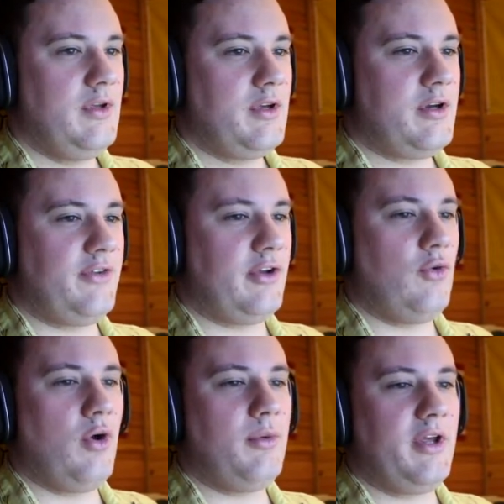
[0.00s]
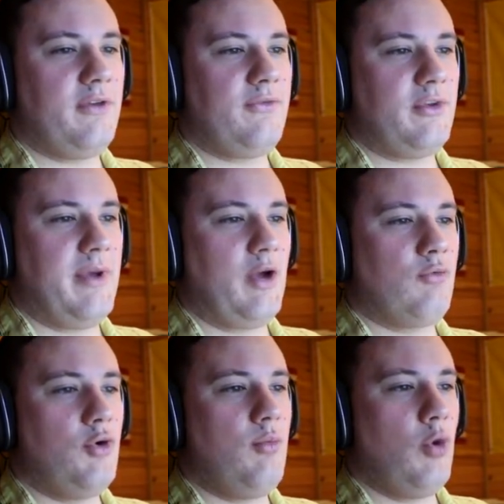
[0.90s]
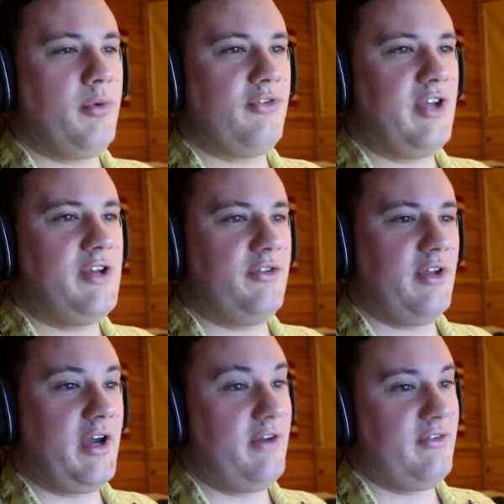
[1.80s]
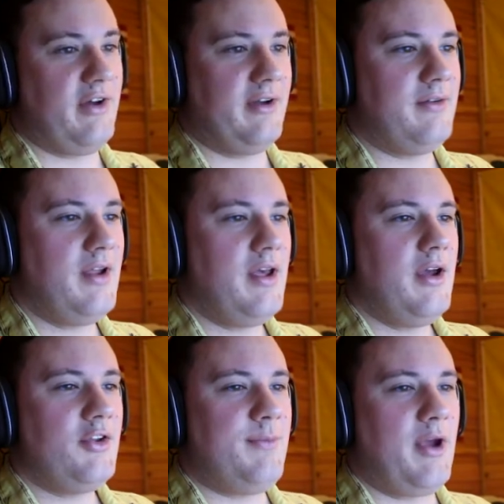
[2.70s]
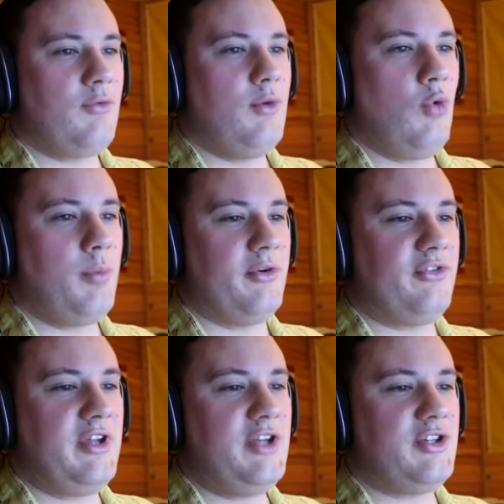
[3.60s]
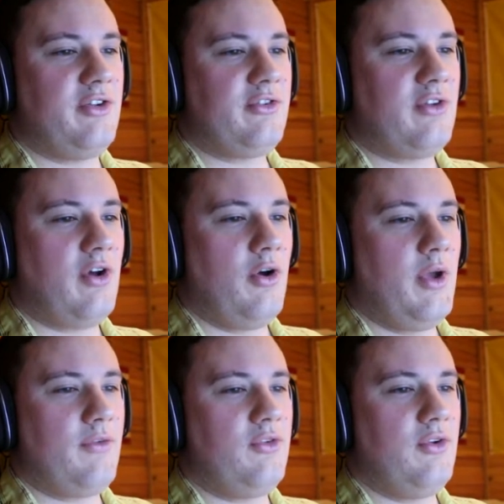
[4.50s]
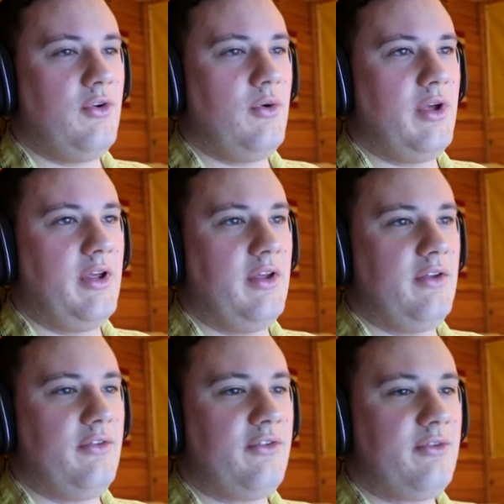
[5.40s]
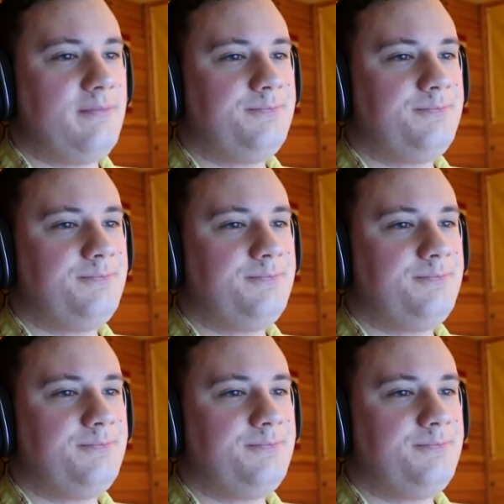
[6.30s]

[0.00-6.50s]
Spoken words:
Because, like, normally, to make a room more prestigious... Oh, that guy just died. To make a room more prestigious, all you have to do is...